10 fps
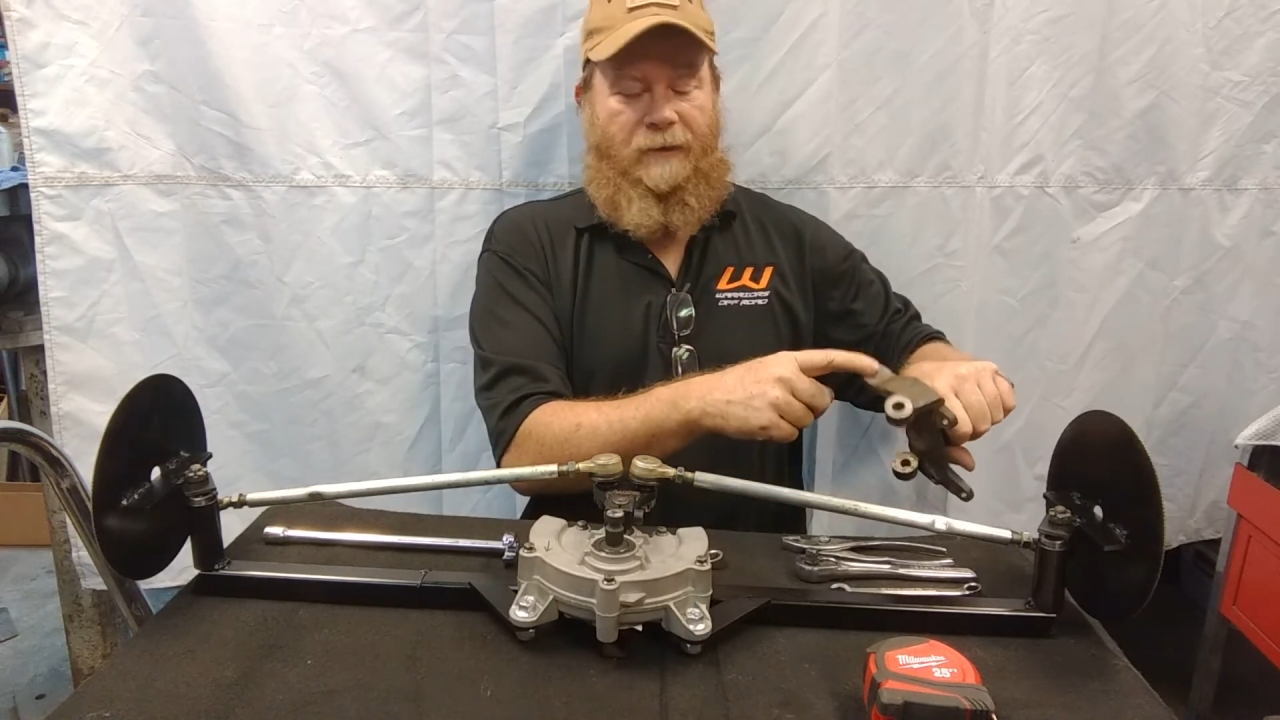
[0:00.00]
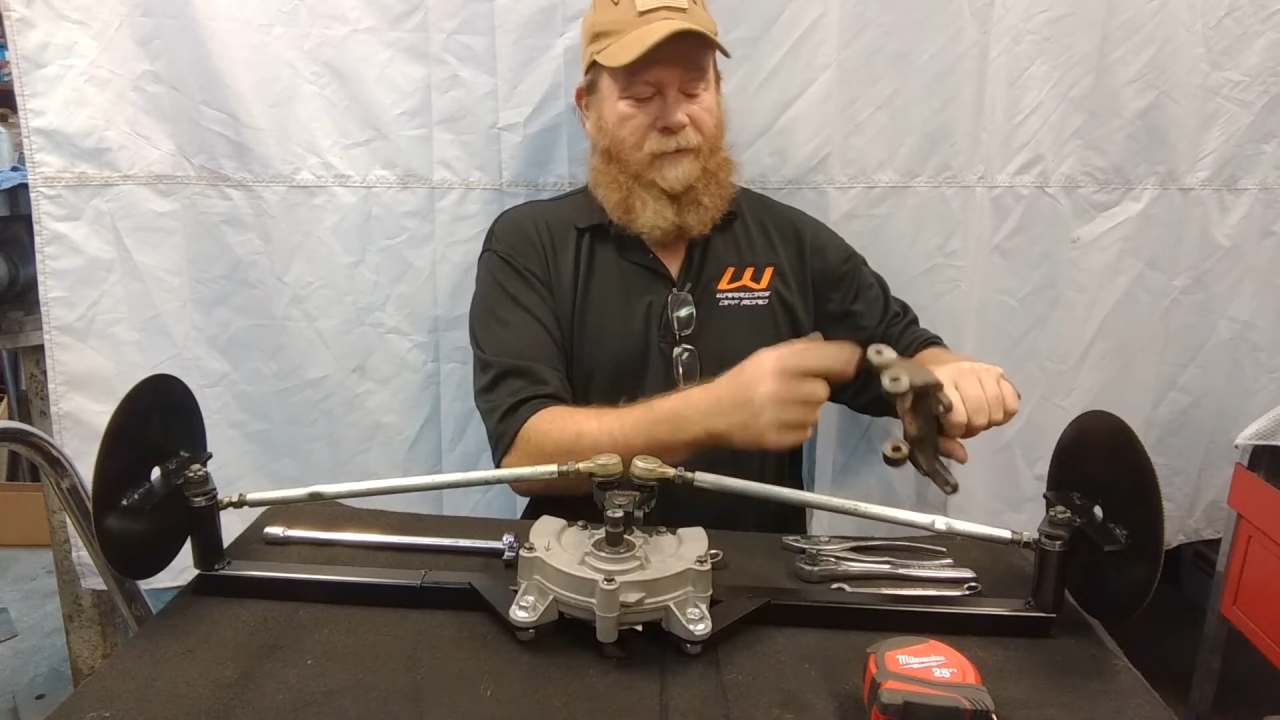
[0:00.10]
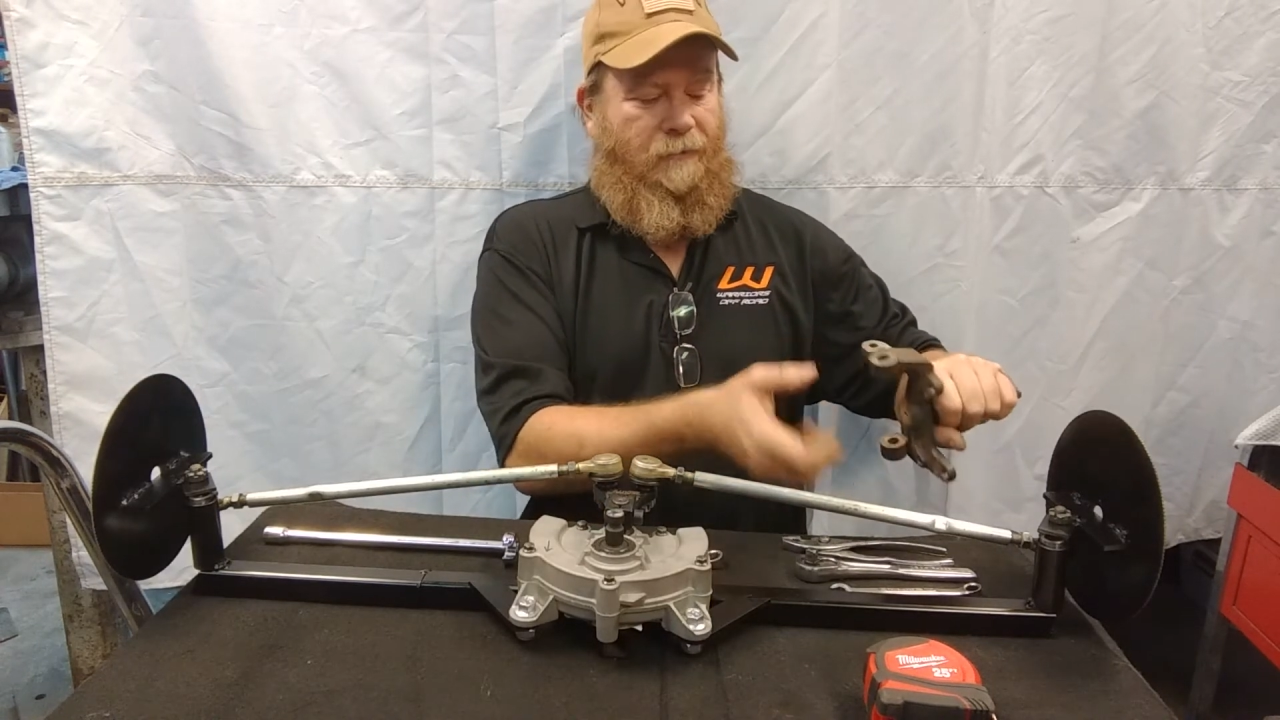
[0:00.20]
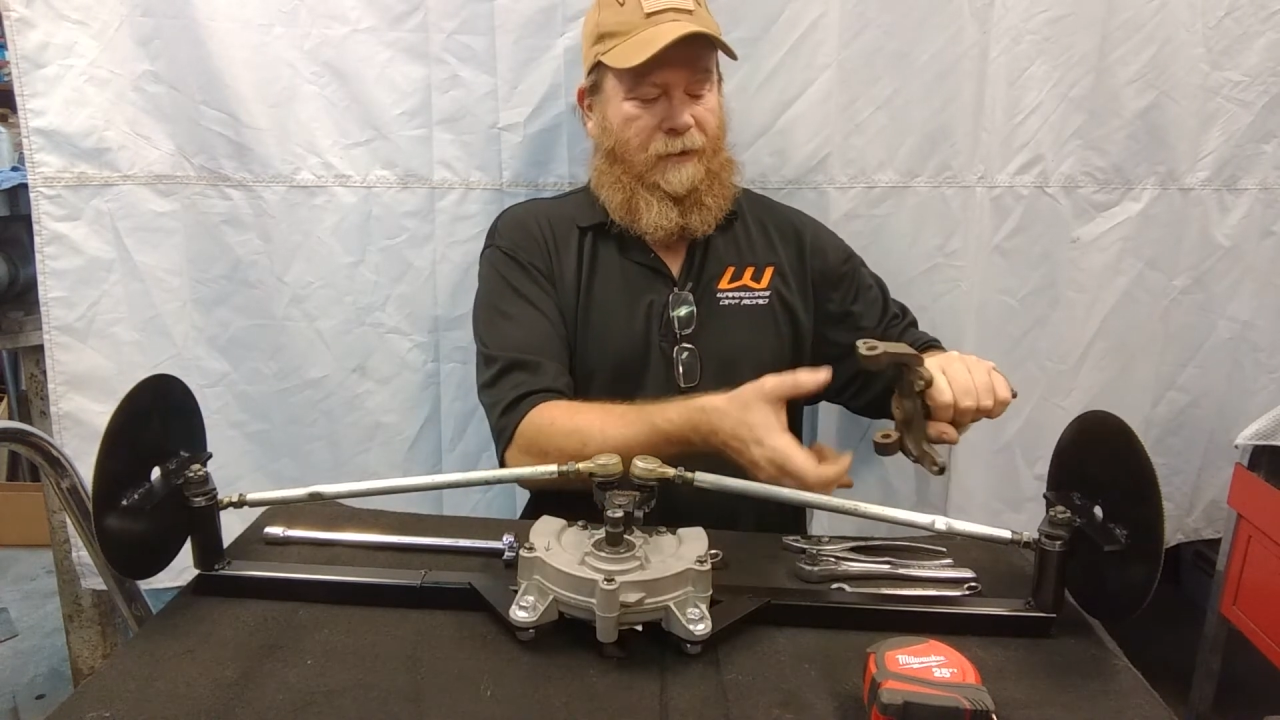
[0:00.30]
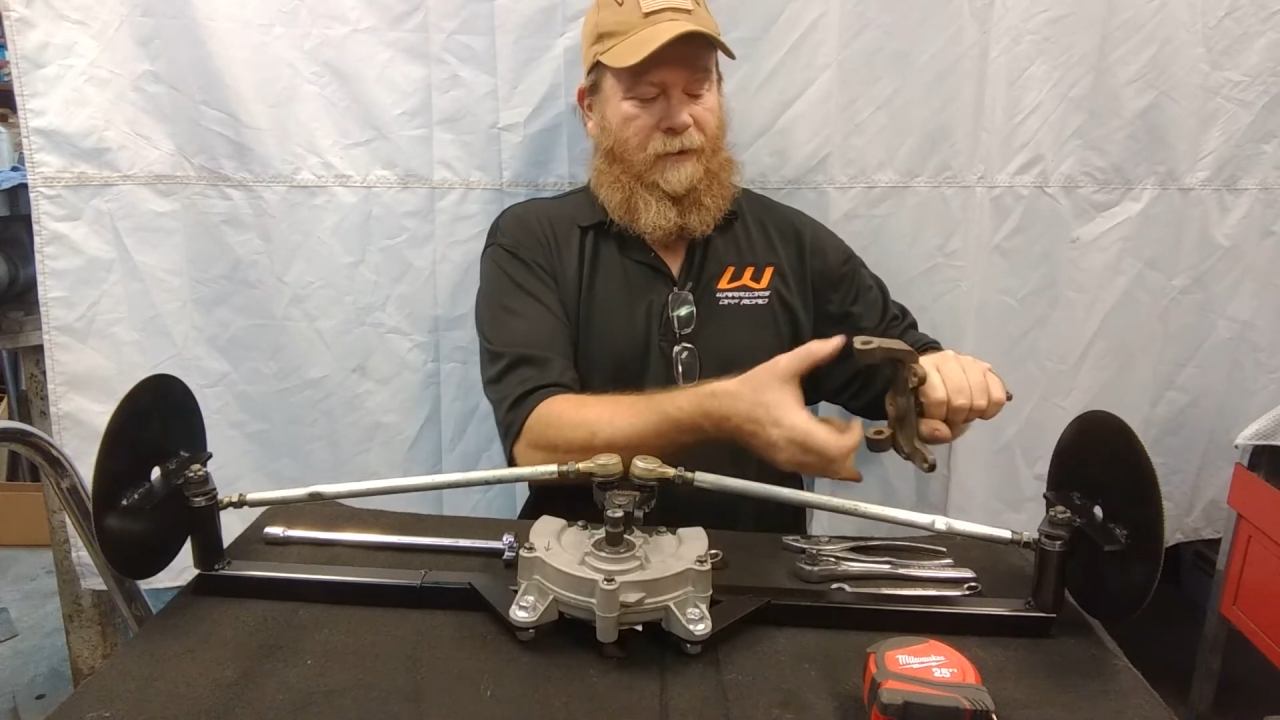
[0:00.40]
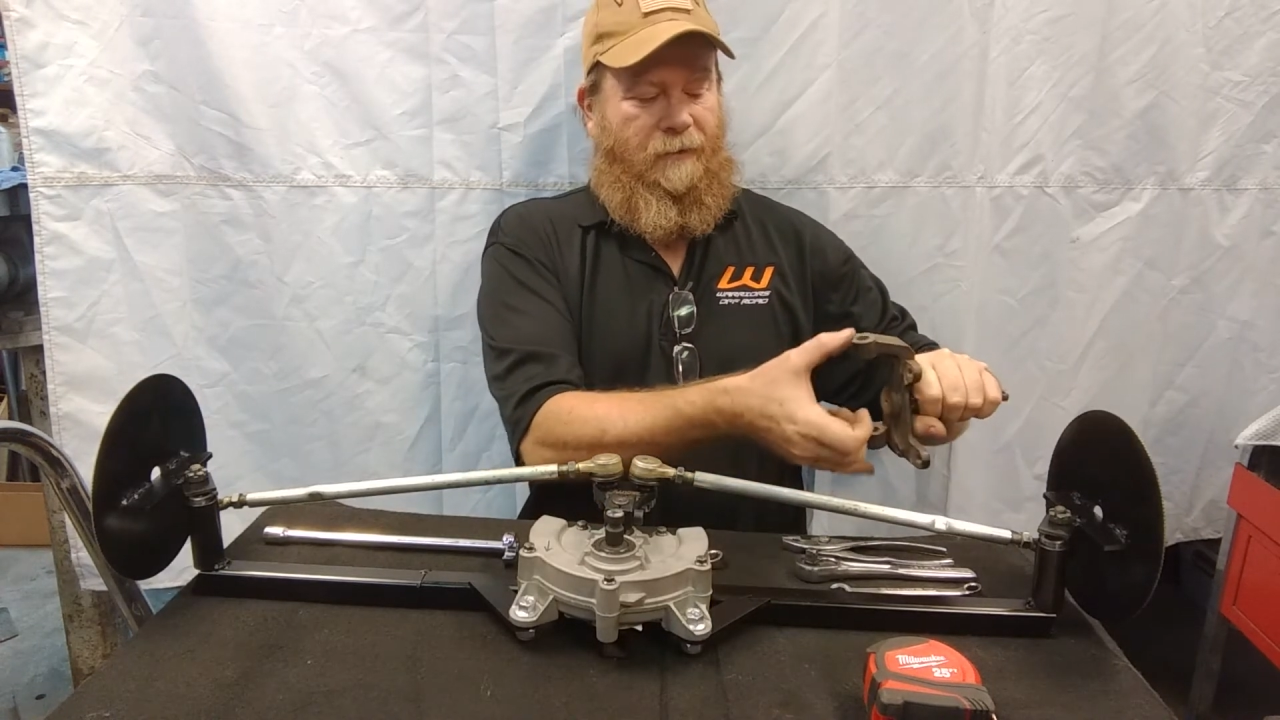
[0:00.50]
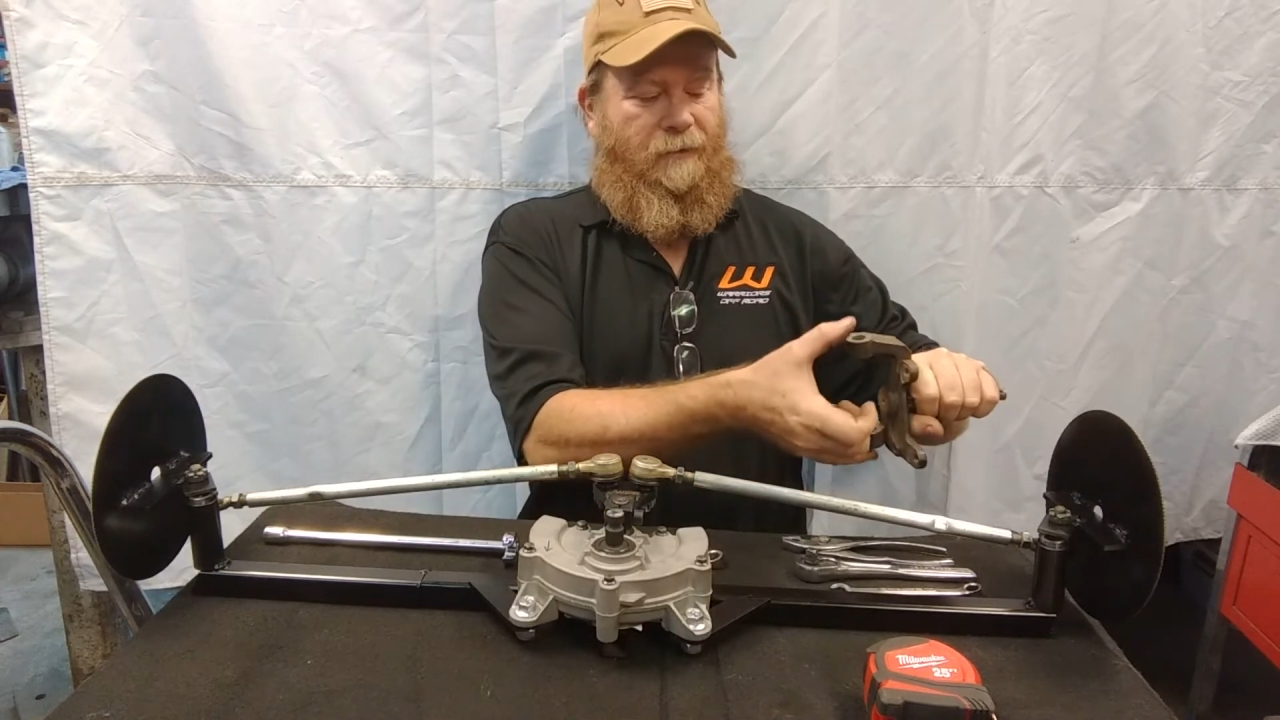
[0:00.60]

to go here,